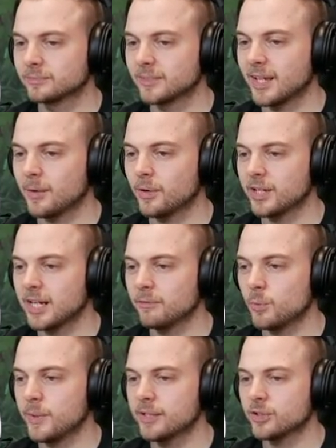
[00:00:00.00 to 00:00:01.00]
Like, what kind of a
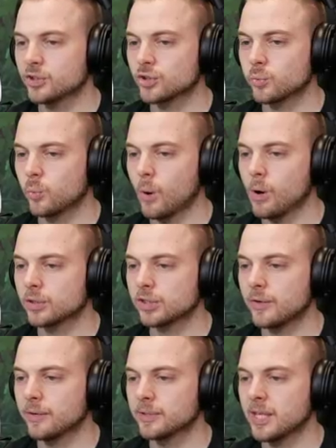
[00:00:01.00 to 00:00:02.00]
weirdo just walks
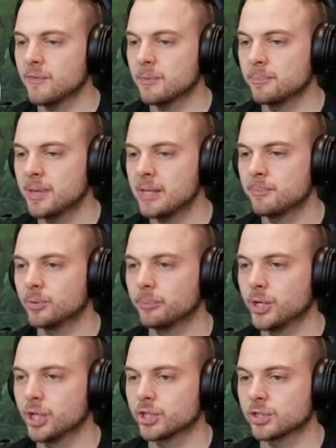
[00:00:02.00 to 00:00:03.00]
around giving people
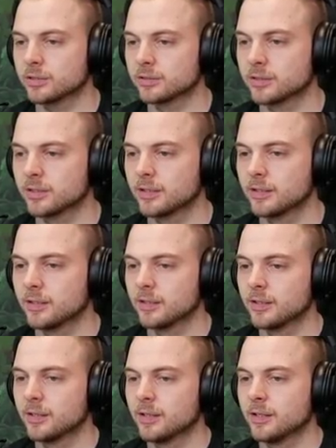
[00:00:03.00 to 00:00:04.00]
potions?
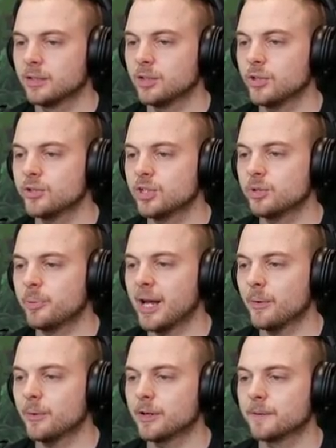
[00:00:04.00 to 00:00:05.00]
Knowledge is
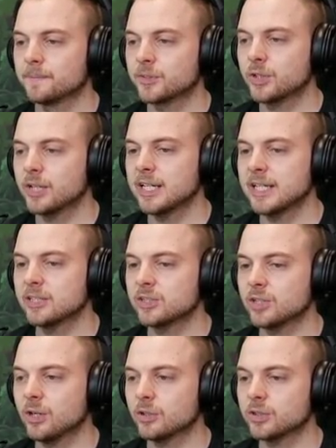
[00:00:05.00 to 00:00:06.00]
power. It's a good idea to
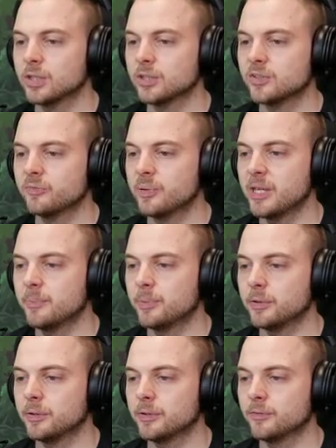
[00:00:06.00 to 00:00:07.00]
talk to lots of
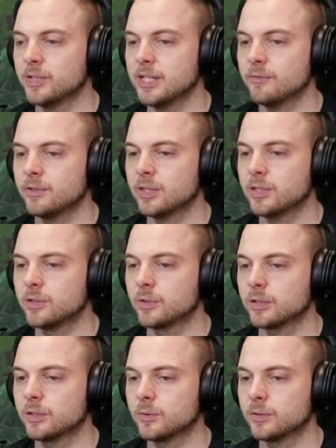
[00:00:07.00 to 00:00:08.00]
people and read everything you
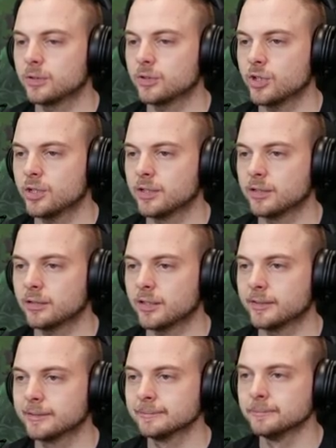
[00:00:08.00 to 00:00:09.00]
can do on your journey. Okay.